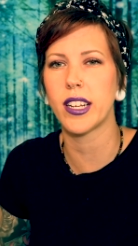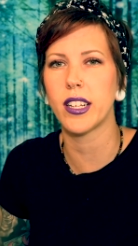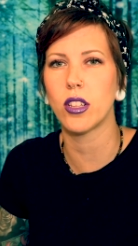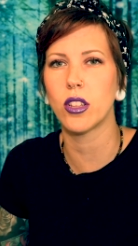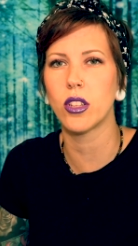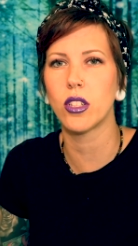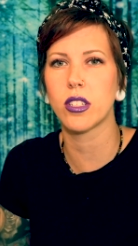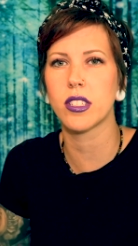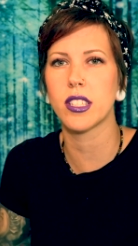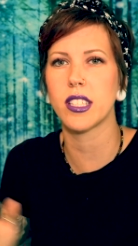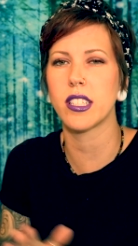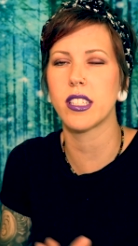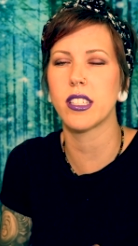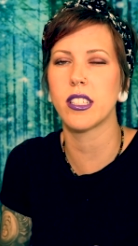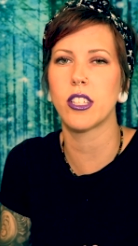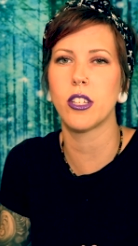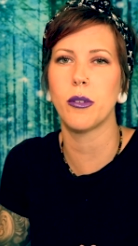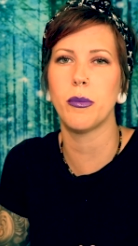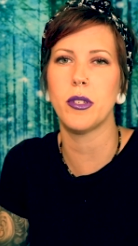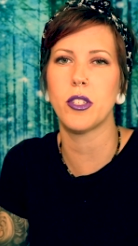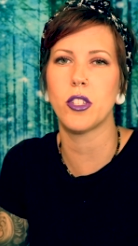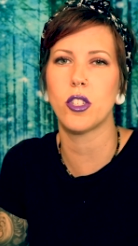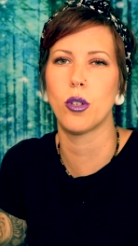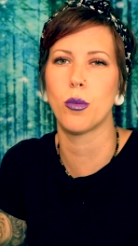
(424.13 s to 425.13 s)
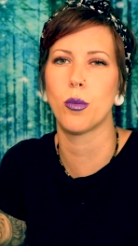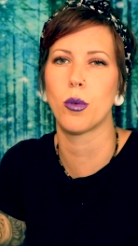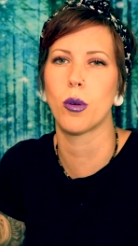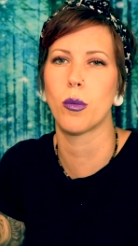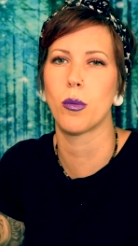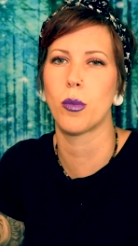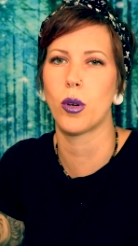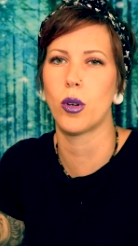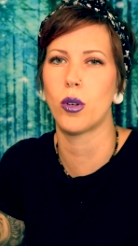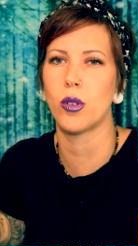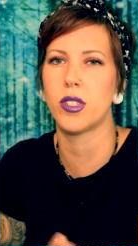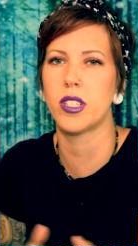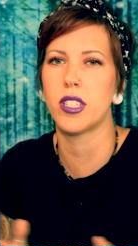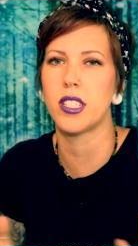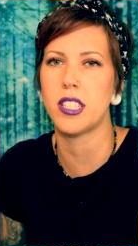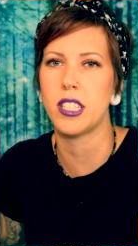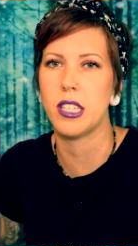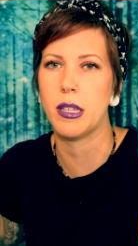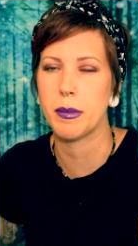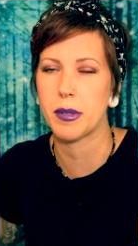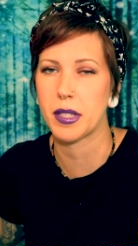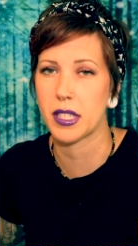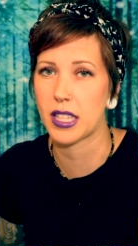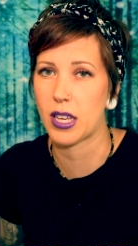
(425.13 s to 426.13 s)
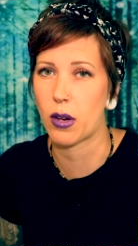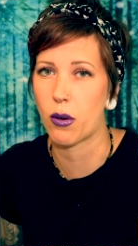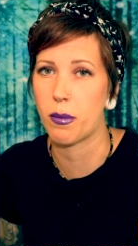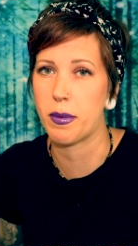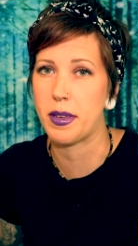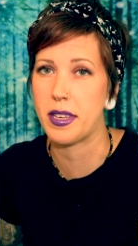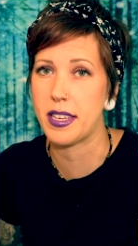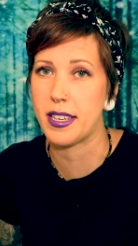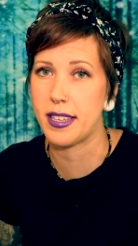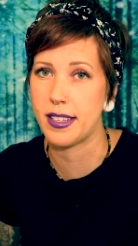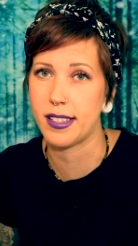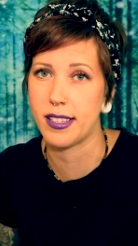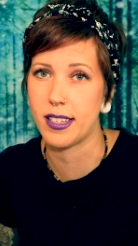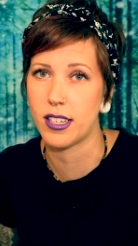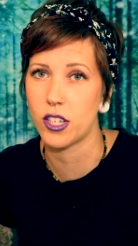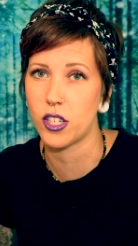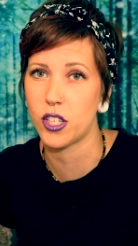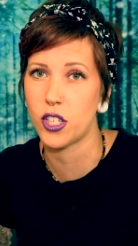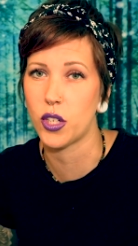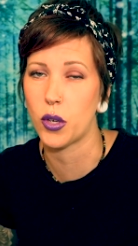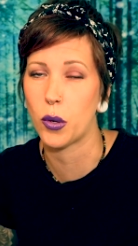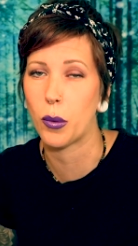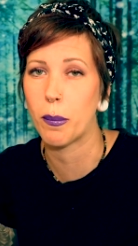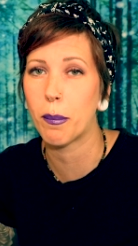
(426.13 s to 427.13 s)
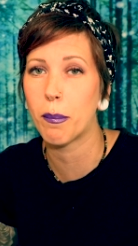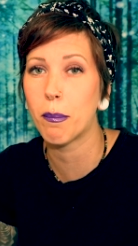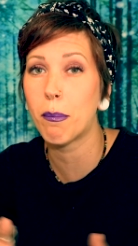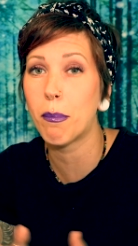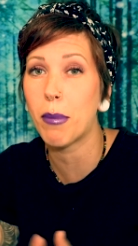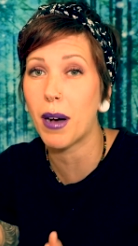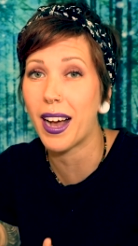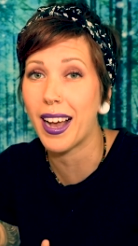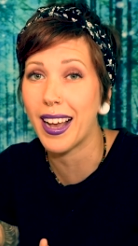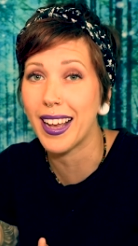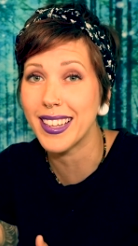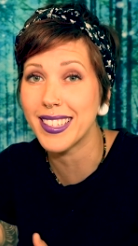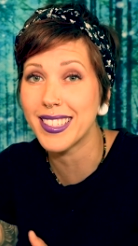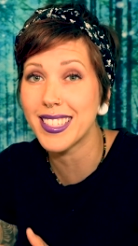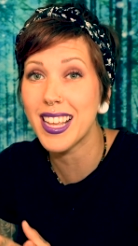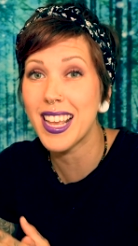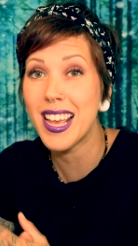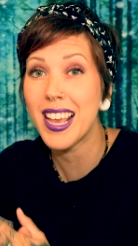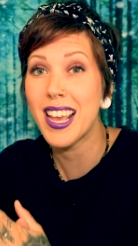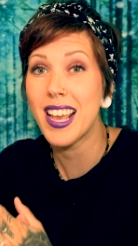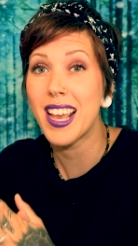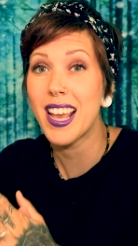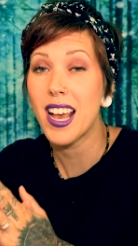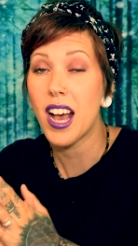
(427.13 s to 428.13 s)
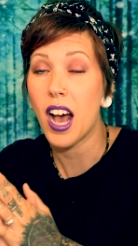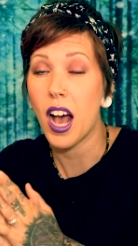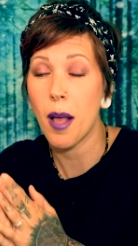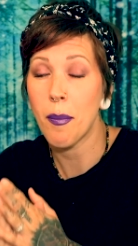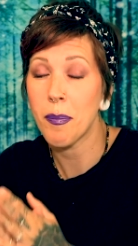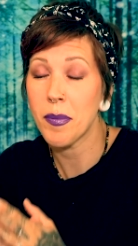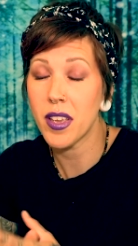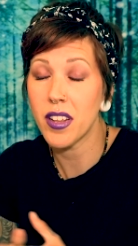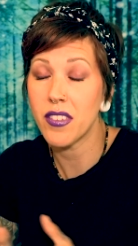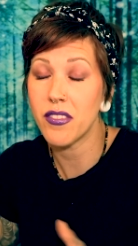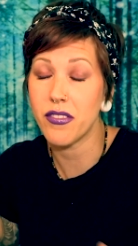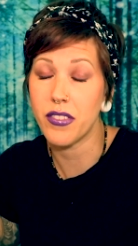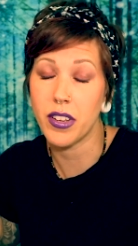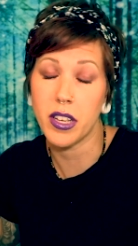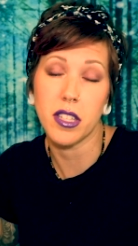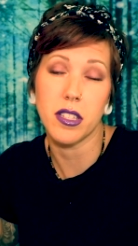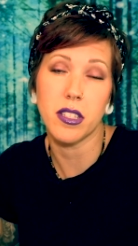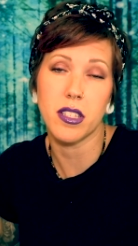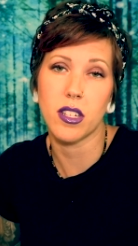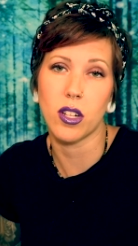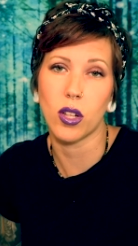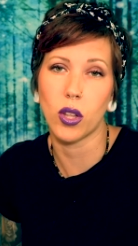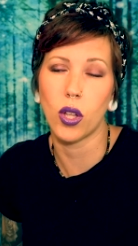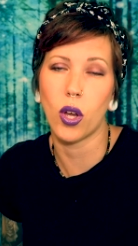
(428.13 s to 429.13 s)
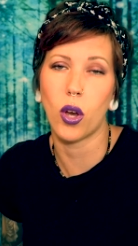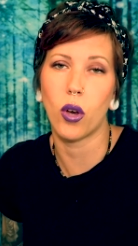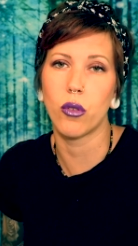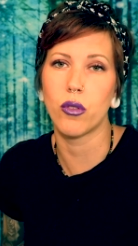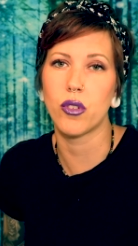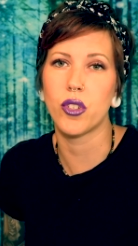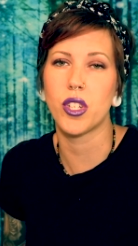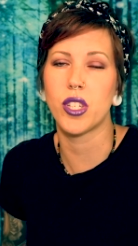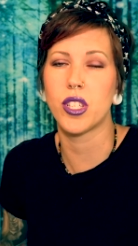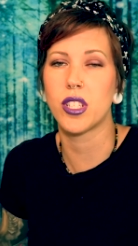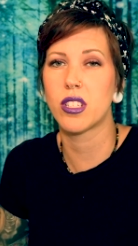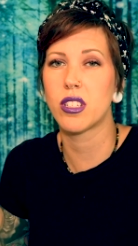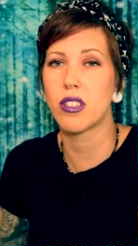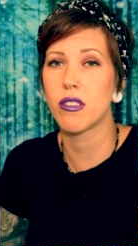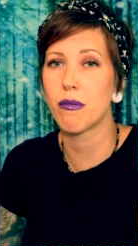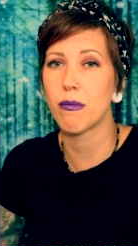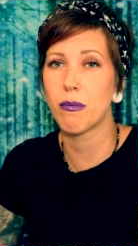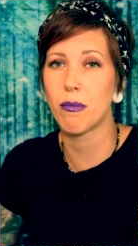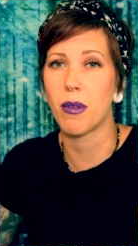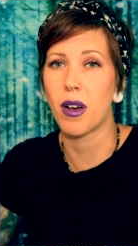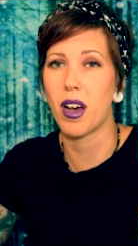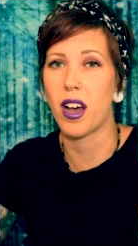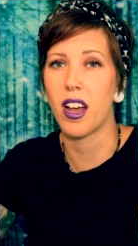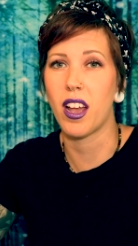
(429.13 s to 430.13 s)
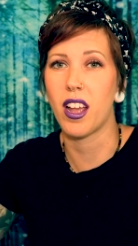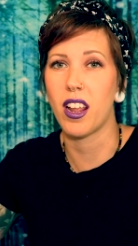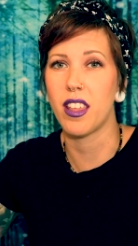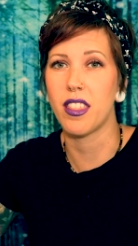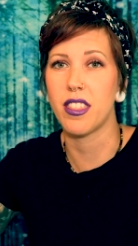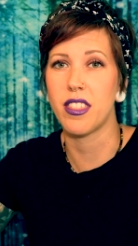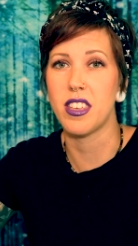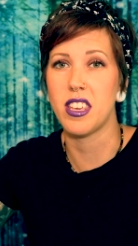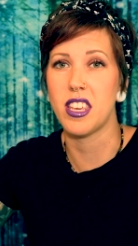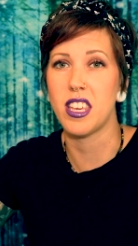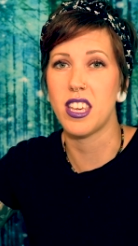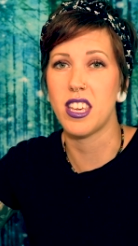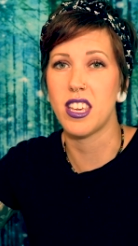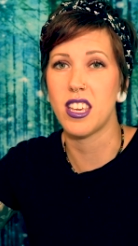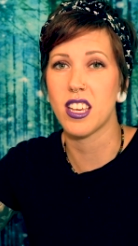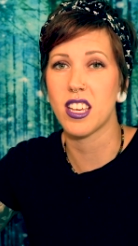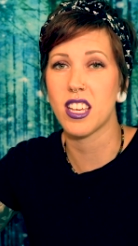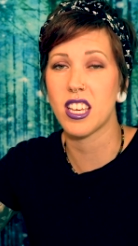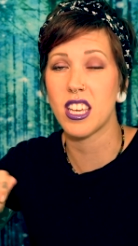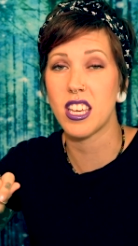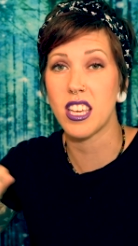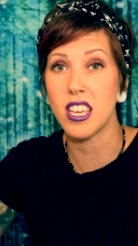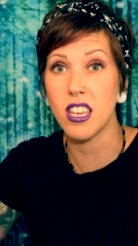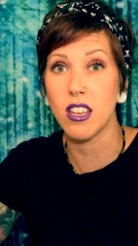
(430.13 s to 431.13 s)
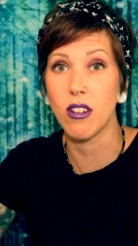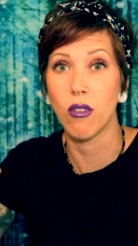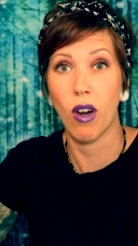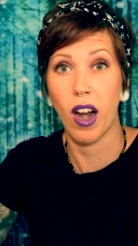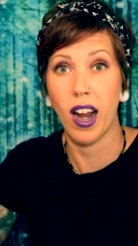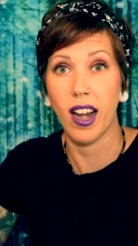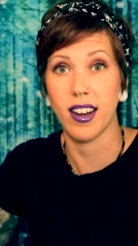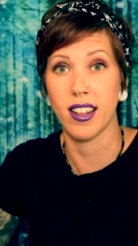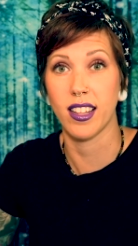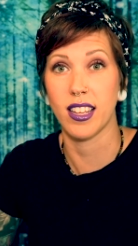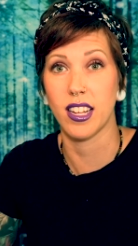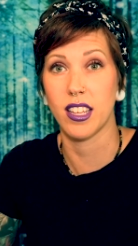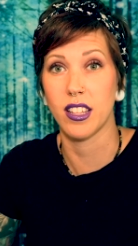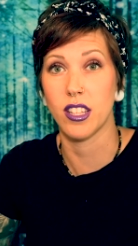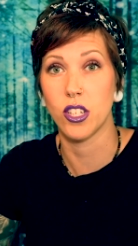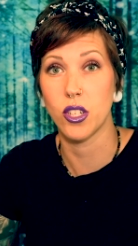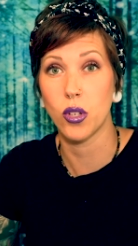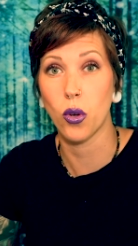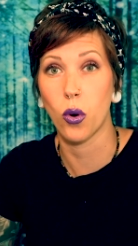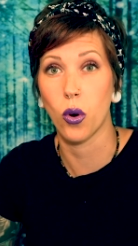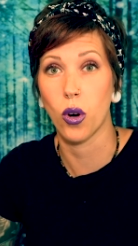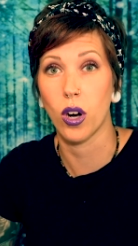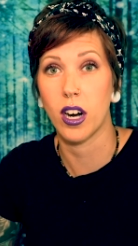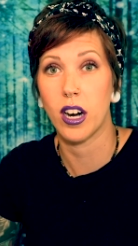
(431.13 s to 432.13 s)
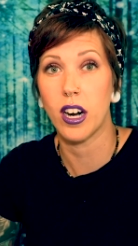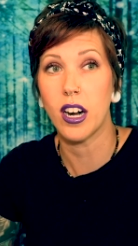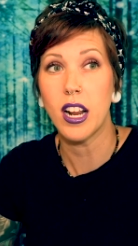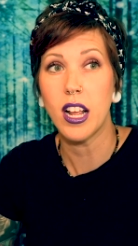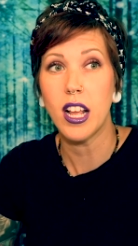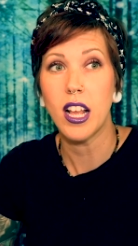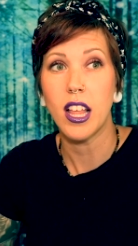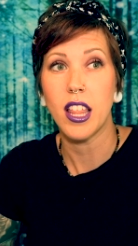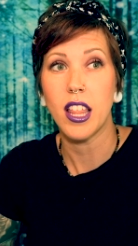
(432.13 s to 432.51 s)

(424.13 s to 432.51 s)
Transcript: It looks like it could be superimposed. Seems like that would be easy to do. But I'm convinced alone just by the key rattling in the door.